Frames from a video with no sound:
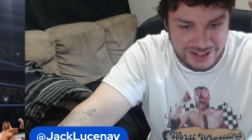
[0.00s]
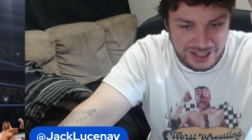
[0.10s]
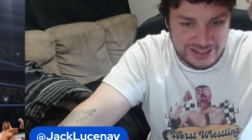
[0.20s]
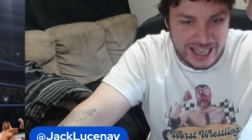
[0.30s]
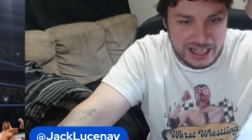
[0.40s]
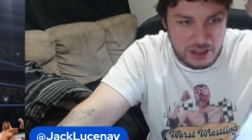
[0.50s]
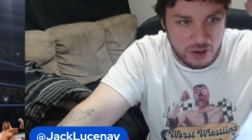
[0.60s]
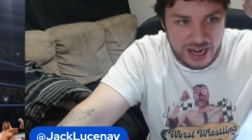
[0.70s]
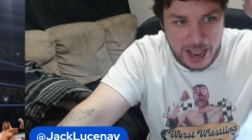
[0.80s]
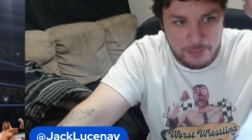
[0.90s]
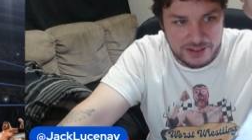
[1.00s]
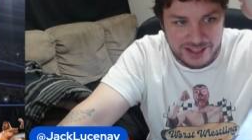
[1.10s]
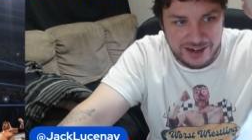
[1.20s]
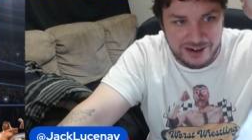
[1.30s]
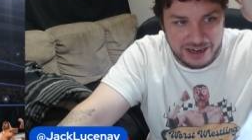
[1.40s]
exactly what happened
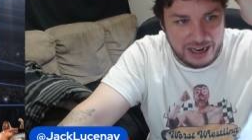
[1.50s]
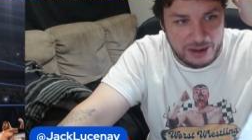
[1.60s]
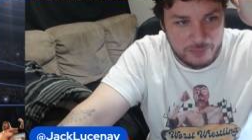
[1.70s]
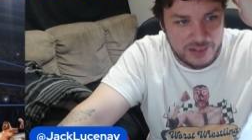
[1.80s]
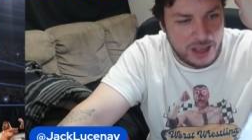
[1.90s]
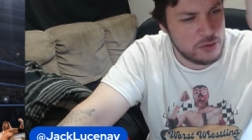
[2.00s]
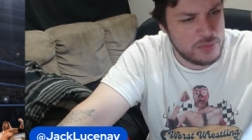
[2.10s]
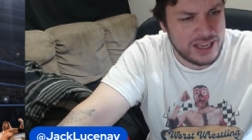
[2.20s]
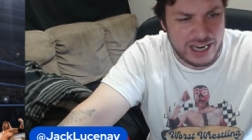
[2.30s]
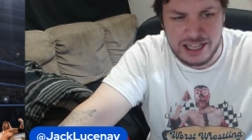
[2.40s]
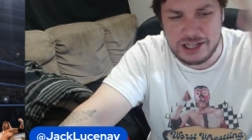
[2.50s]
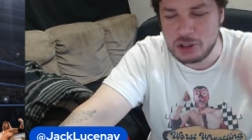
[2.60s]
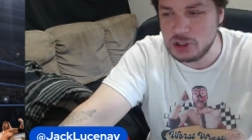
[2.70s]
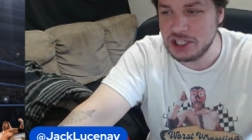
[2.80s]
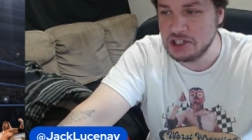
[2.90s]
there. That would be kind of
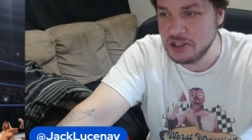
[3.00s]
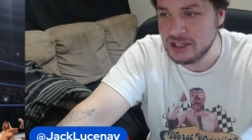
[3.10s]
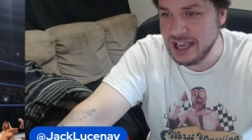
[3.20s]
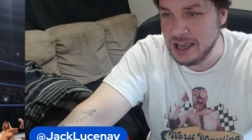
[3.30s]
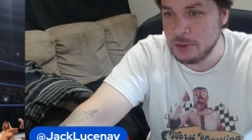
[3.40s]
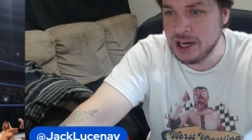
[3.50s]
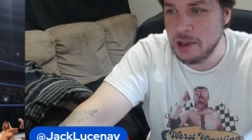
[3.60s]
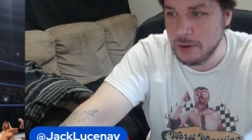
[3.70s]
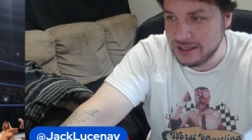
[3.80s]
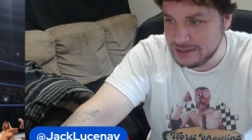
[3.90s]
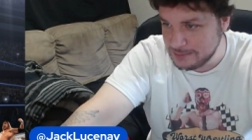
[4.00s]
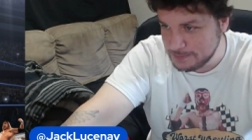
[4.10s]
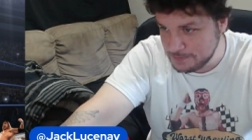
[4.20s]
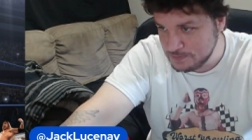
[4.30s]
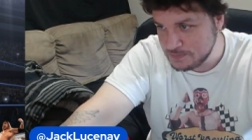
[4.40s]
interesting to look at. But anyways,
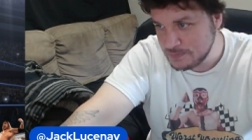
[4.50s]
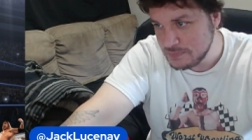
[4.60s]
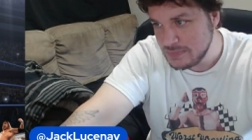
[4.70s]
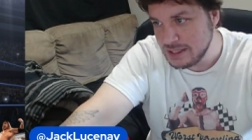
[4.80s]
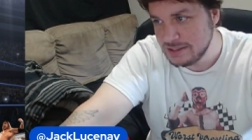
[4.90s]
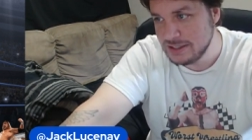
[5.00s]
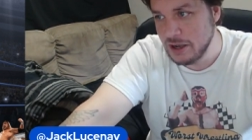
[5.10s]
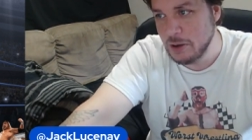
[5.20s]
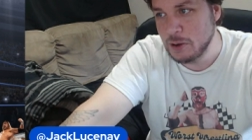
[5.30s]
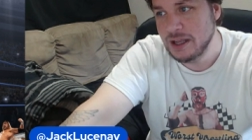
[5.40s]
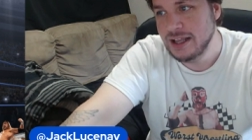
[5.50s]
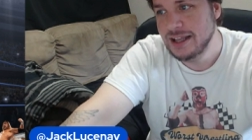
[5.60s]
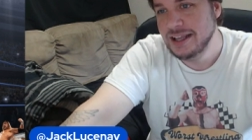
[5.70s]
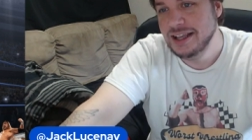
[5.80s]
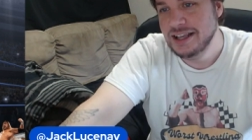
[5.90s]
so
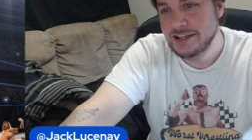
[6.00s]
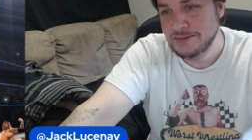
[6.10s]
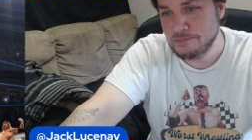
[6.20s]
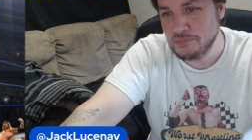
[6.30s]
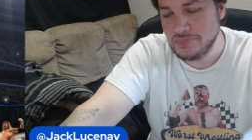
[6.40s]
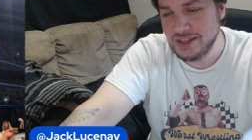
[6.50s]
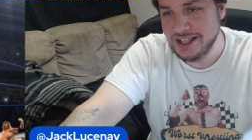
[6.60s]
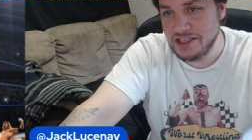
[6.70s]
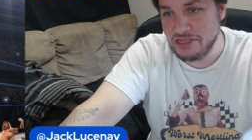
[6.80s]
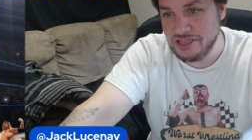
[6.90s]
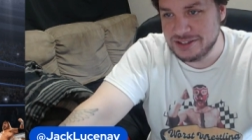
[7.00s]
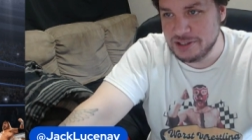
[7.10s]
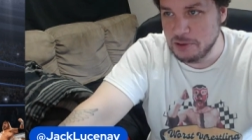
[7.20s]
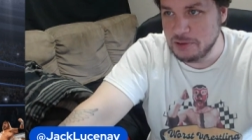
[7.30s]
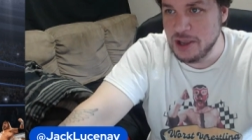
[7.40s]

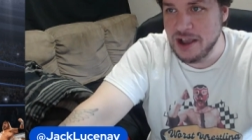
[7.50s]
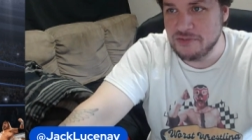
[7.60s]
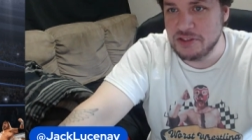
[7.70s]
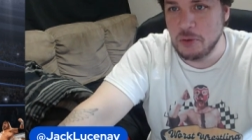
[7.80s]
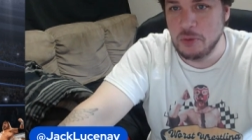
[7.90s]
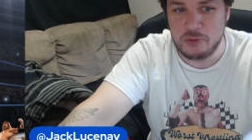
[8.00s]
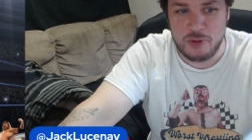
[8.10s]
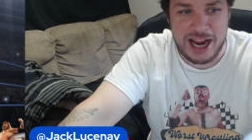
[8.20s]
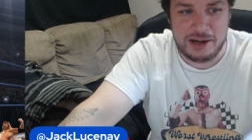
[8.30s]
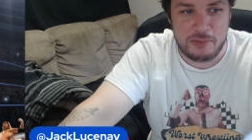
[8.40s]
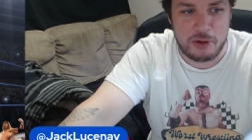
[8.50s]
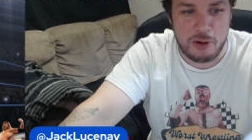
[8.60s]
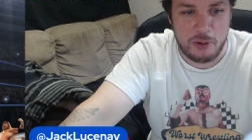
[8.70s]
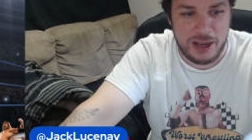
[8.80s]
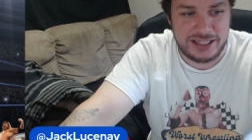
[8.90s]
you have the random
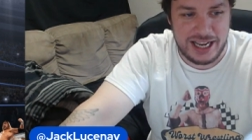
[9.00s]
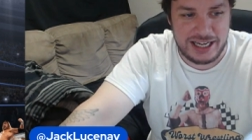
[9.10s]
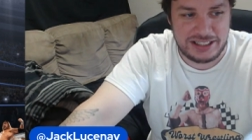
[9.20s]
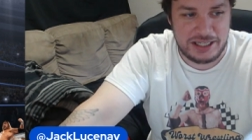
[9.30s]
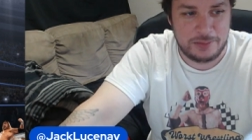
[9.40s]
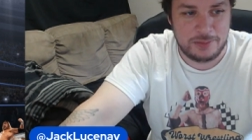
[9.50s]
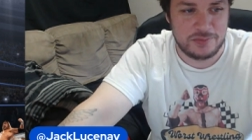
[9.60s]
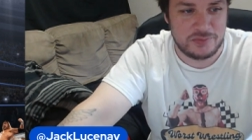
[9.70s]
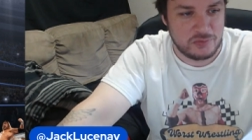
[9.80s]
throwaway tag team